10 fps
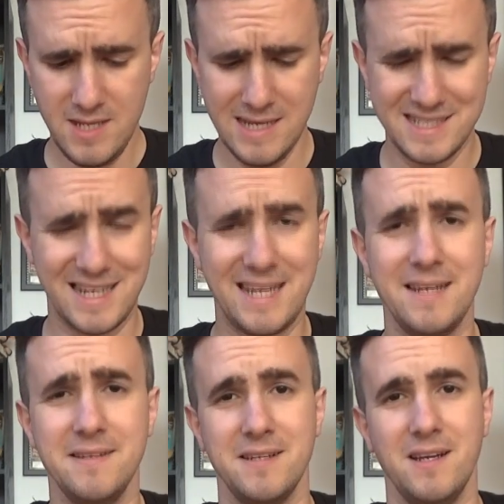as a
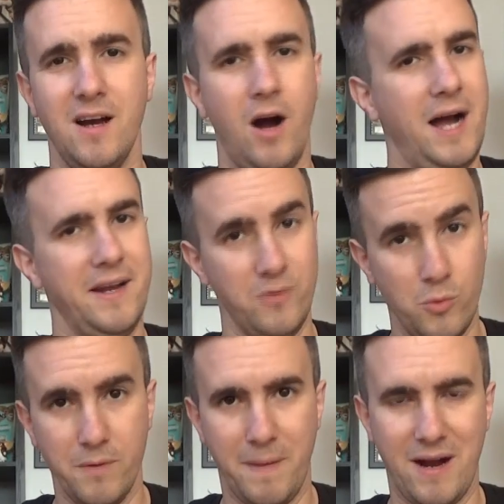kid, I had
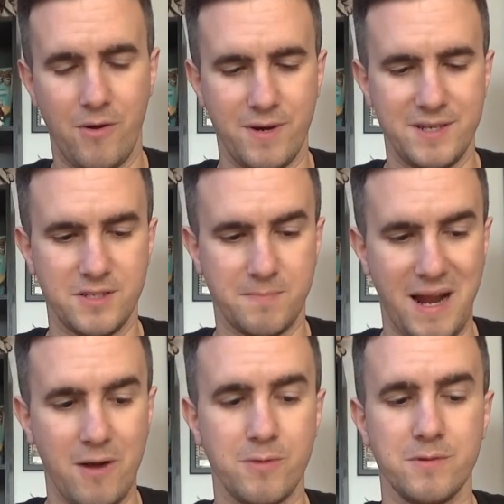all the Power Rangers.
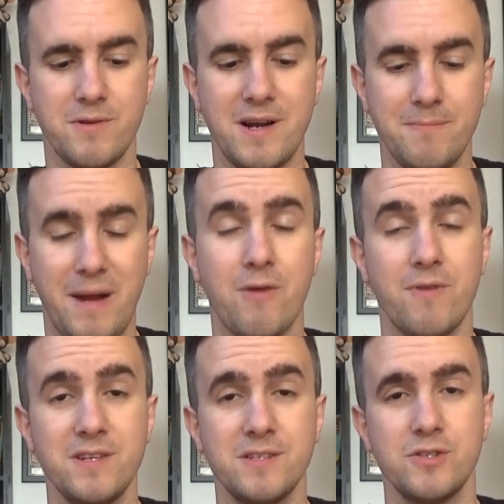Power
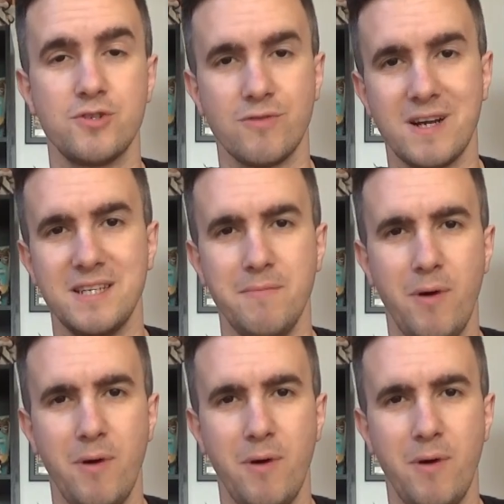Rangers and Jurassic